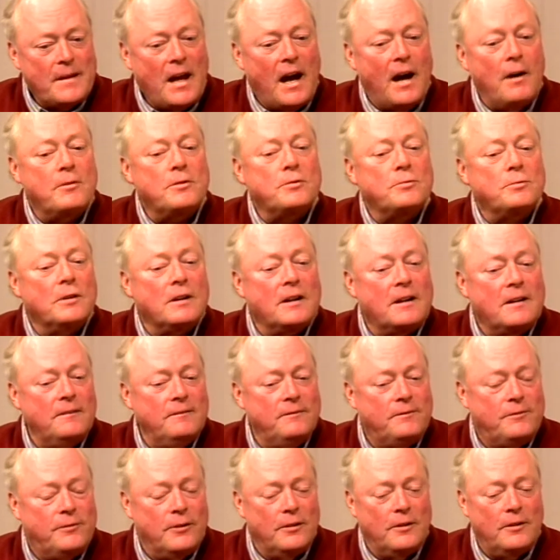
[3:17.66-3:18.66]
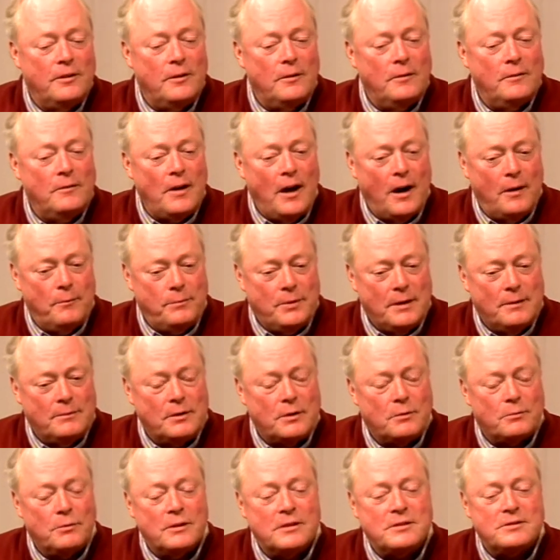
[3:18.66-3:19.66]
I was working for the uh,
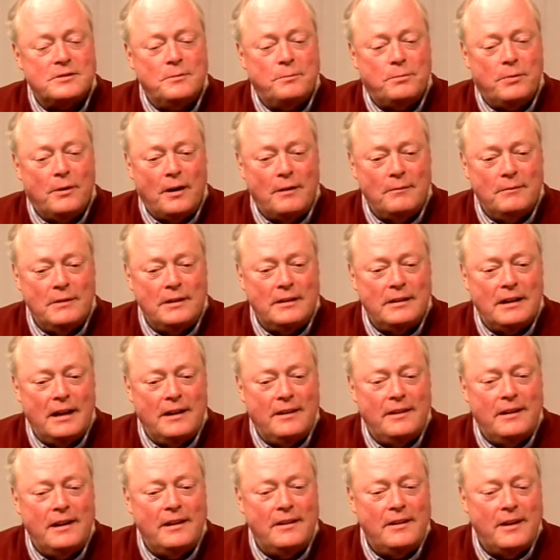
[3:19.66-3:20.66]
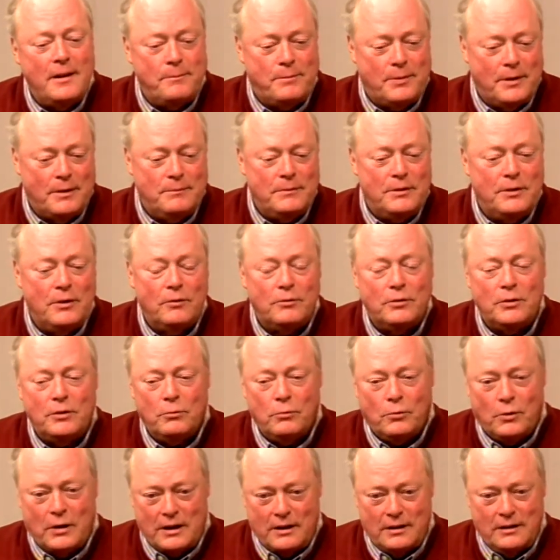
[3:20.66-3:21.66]
Public Works Department, and then right. they put me over at
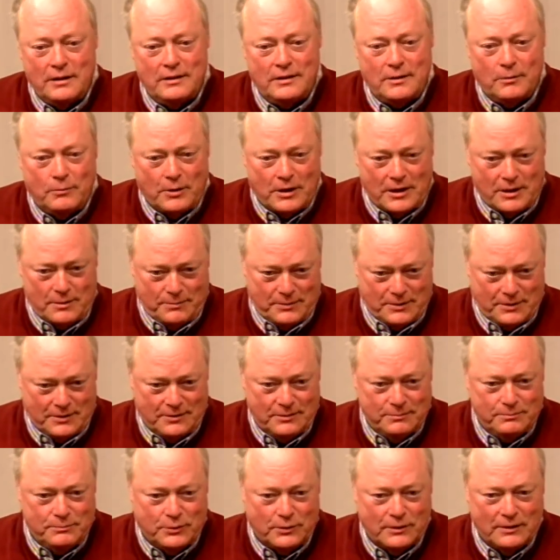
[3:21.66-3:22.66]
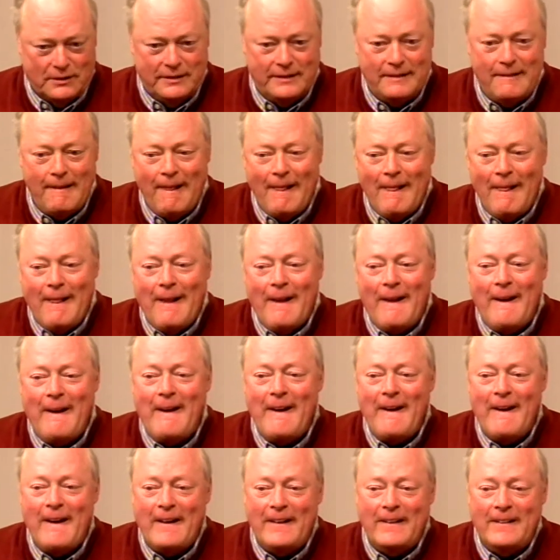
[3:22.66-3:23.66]
water, the Water Bureau, okay. Portland. Okay.
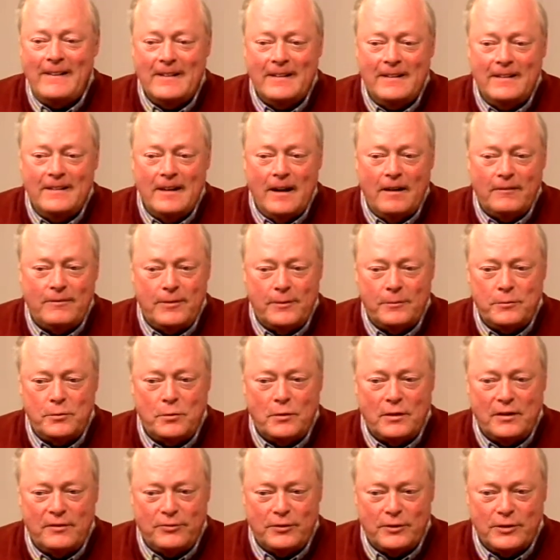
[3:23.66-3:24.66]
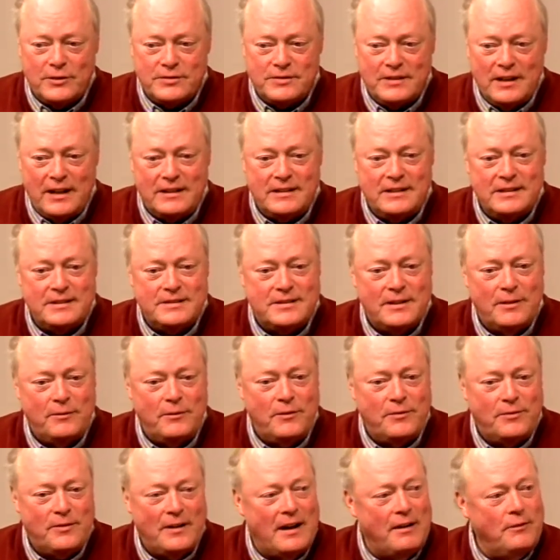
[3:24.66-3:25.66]
And then February first, nineteen seventy
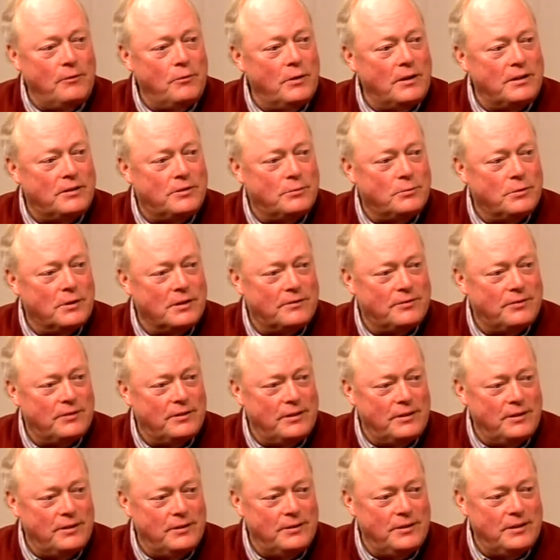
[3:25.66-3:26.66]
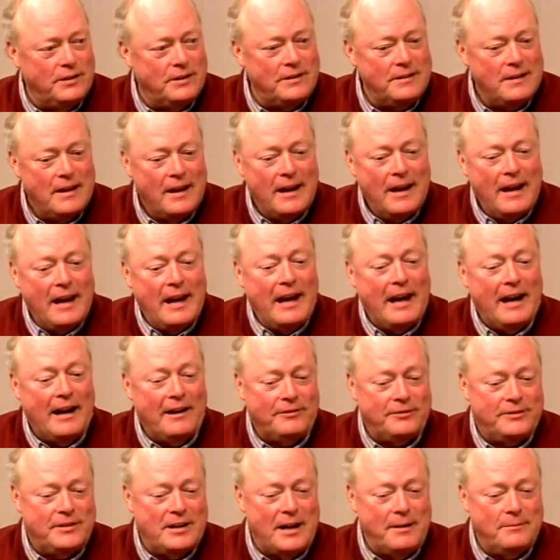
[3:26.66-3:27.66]
five, I went to work for the union
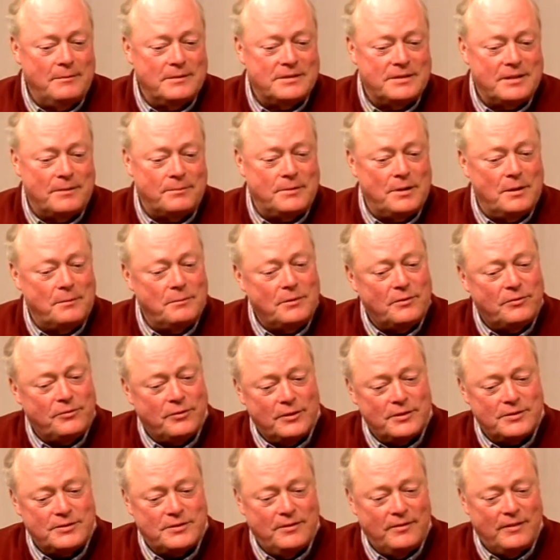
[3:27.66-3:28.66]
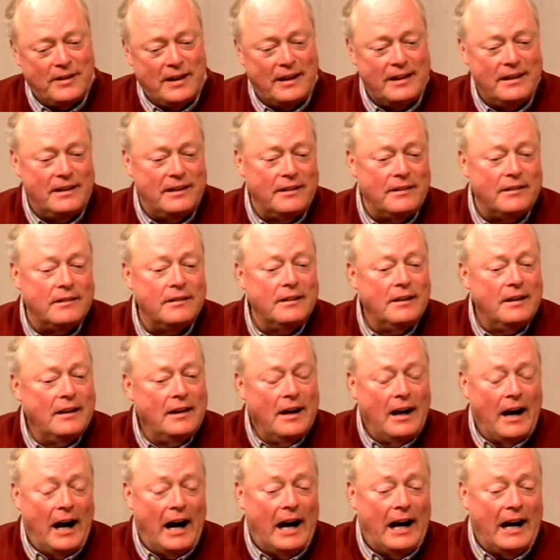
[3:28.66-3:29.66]
half time. In September first of that year,
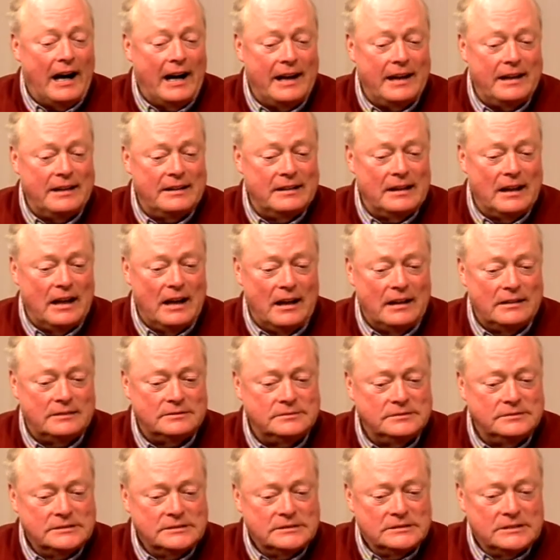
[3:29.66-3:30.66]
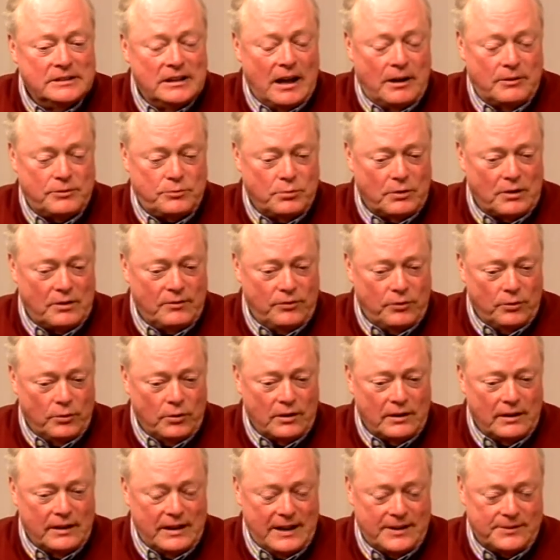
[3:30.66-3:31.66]
I uh, I was working for
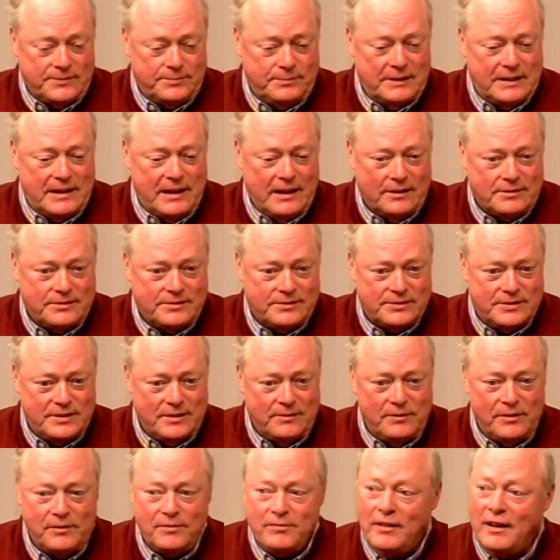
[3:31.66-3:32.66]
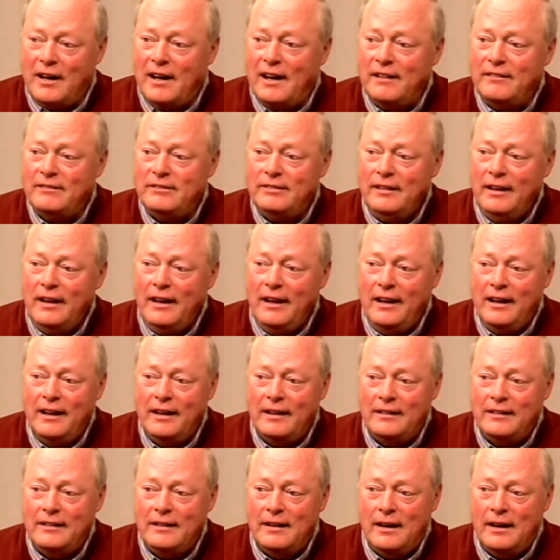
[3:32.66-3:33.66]
Oregon AFSCME Council 75,
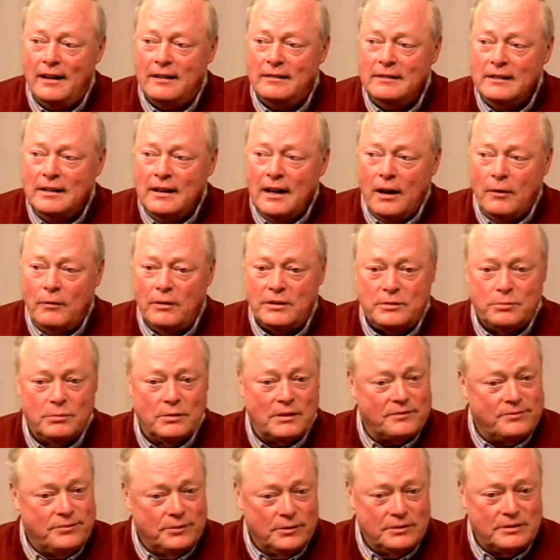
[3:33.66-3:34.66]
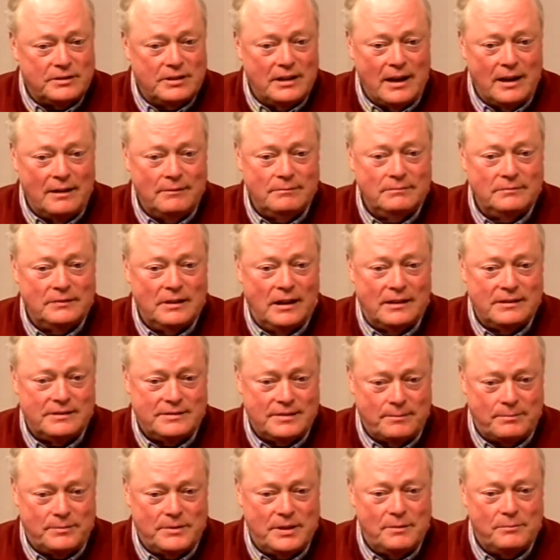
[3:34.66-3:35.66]
and uh, I went to work full time on
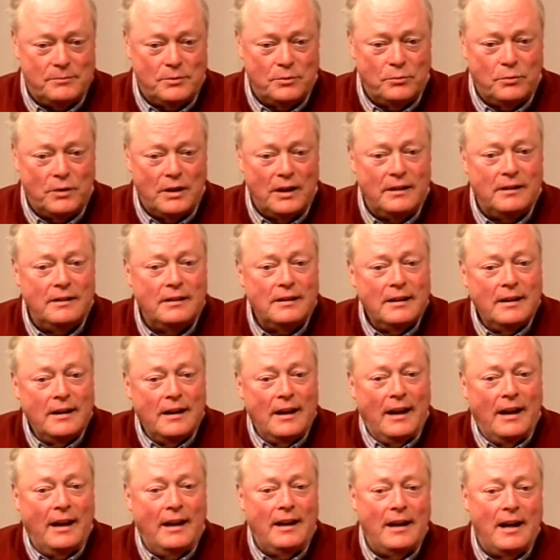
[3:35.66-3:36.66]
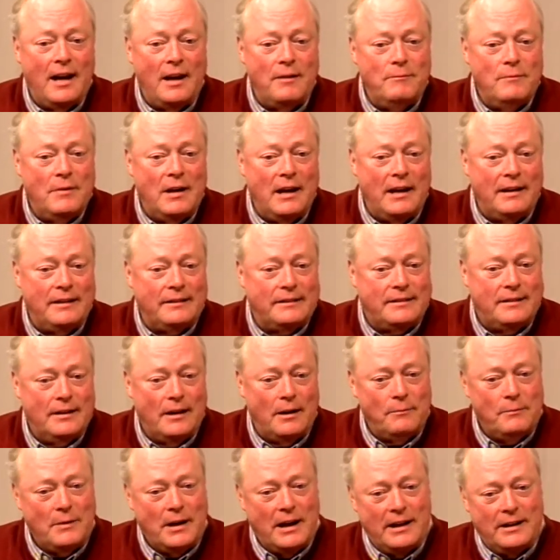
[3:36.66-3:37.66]
September 1, and I met uh,
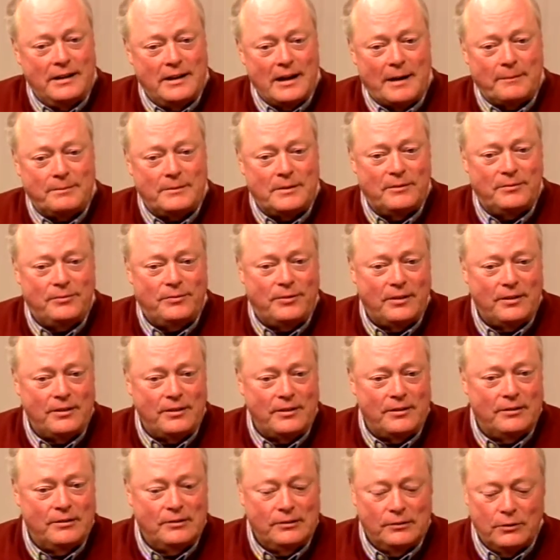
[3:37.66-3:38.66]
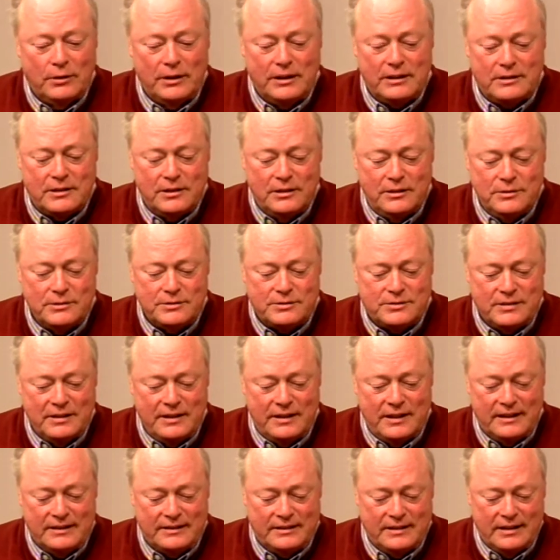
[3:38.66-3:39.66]
my adopted father, Lloyd Knudsen,
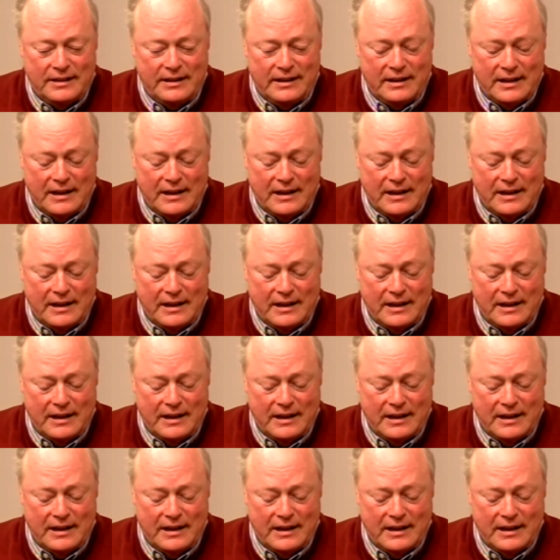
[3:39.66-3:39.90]
at the.